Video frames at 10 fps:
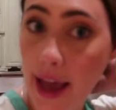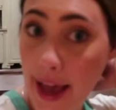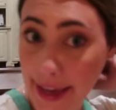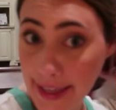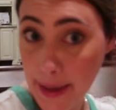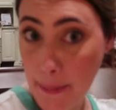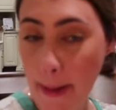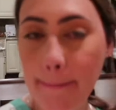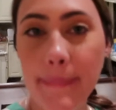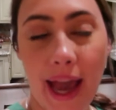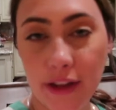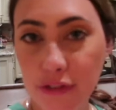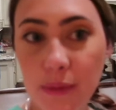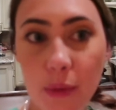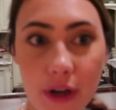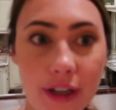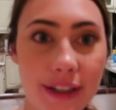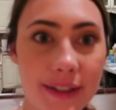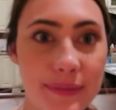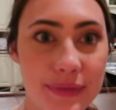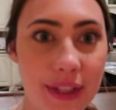I am back from work.